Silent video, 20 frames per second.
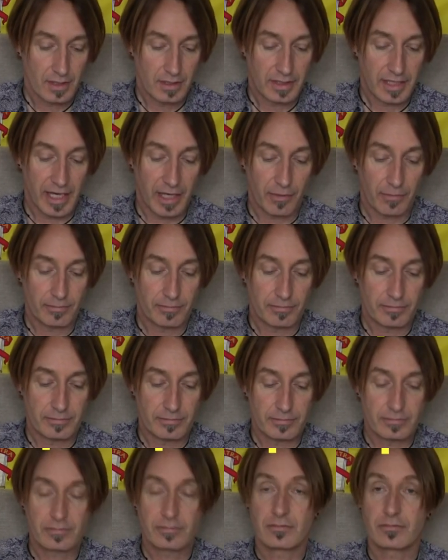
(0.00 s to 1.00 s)
Now,
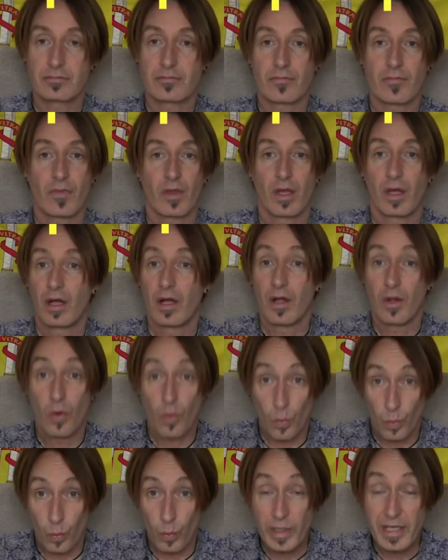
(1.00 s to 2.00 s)

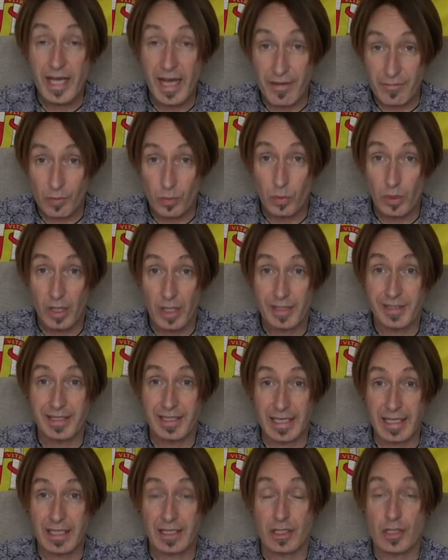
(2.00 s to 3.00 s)
we have a word in
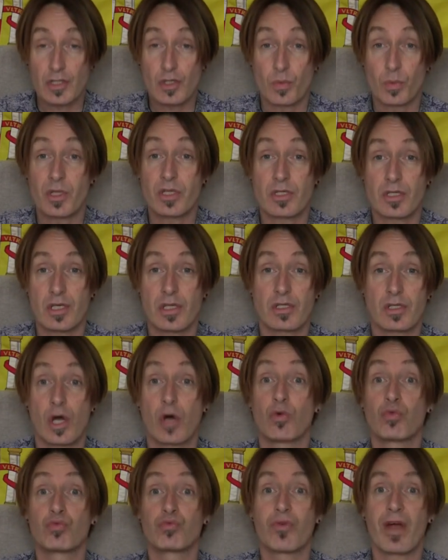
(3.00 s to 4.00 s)
English which is
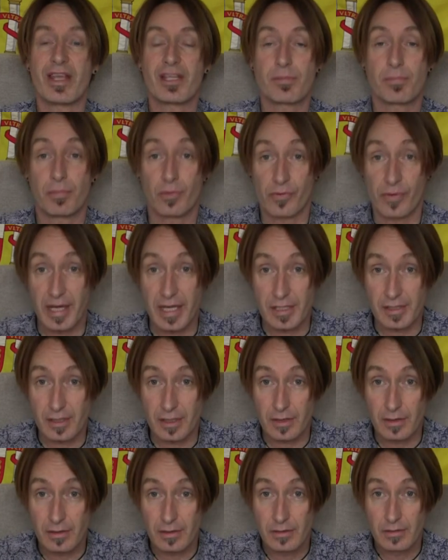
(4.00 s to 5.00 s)

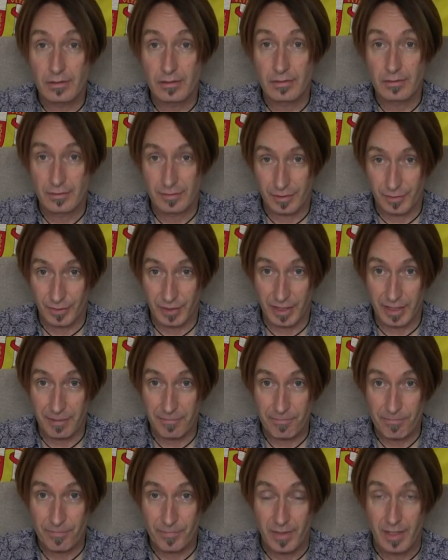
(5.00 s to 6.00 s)
respirator, okay?
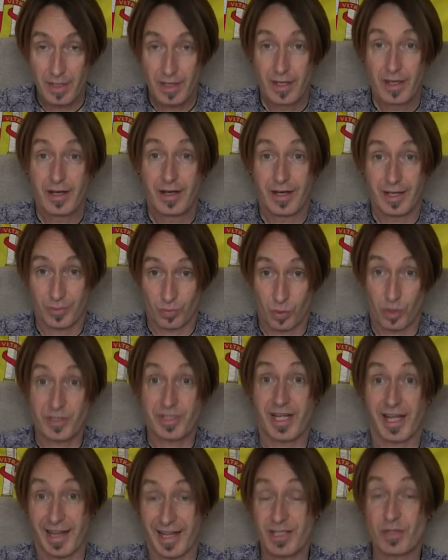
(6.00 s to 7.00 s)
And what's
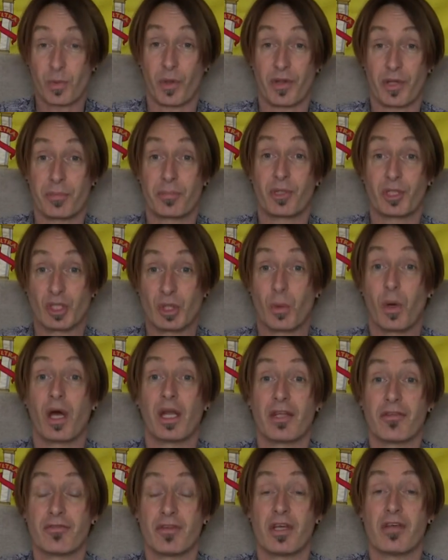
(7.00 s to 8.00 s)
that? That's what they put you on
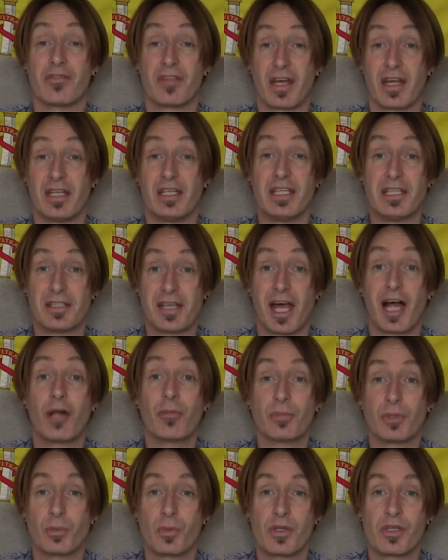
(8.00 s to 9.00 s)
if they need to
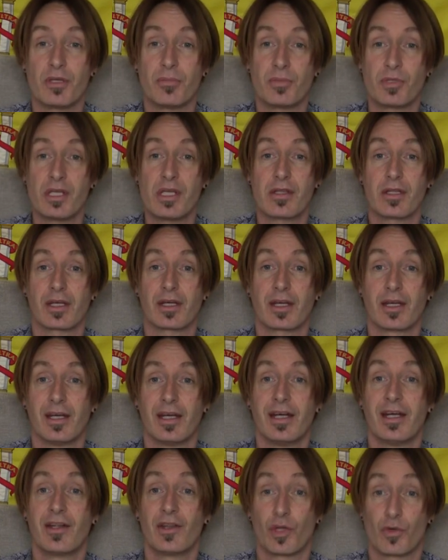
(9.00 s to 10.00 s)
help you with your breathing,
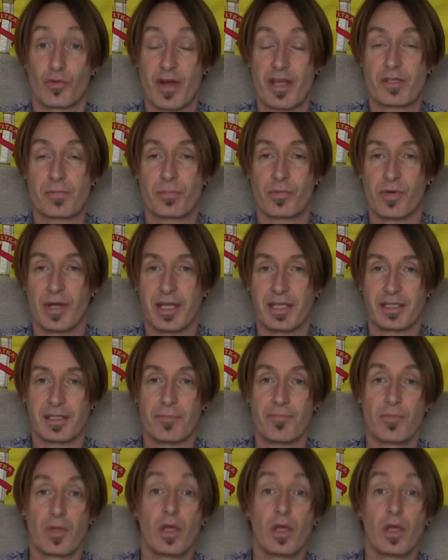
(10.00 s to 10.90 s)
the respirator.